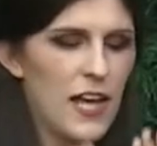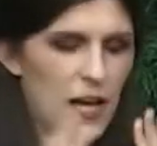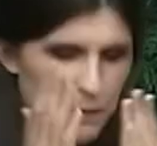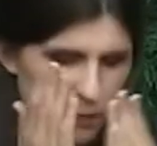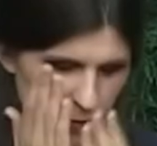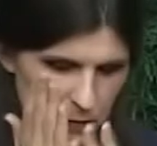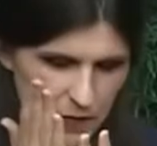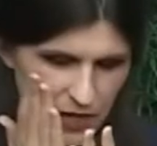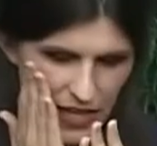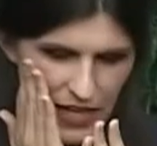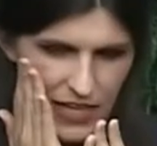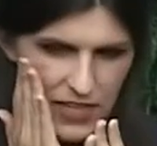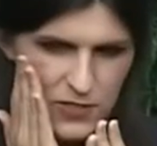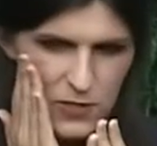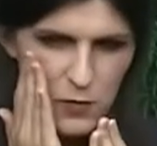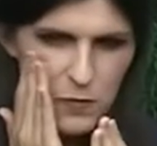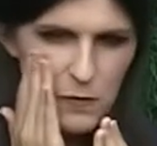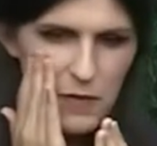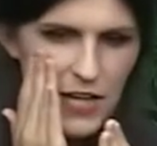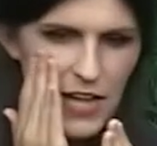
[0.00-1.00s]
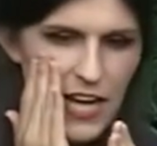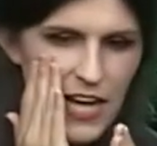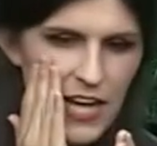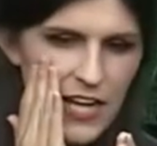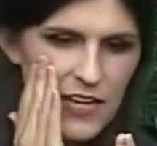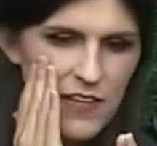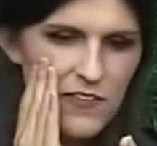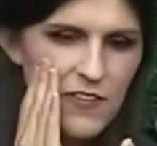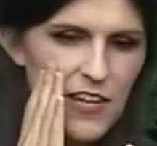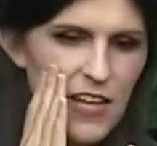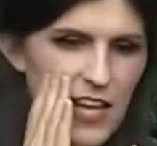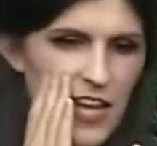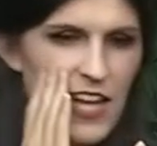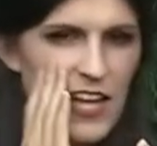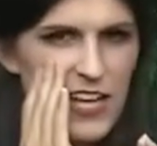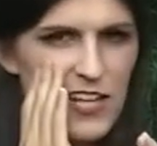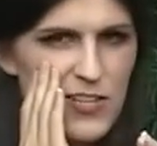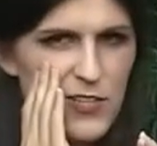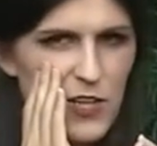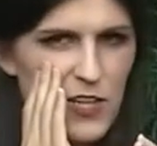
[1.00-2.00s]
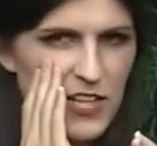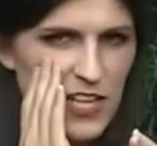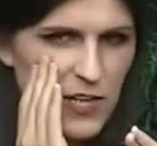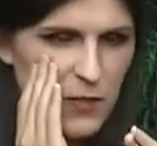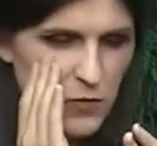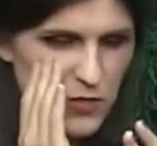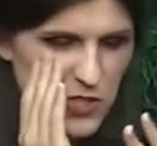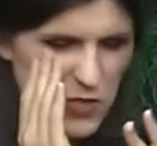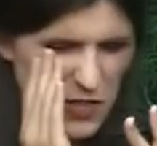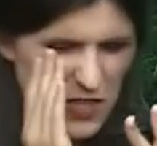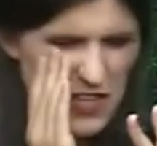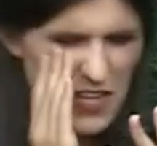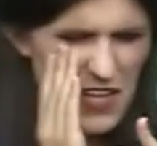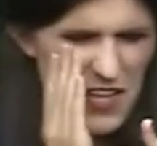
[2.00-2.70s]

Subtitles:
I put my hands over my eyes, and I start kind of just like,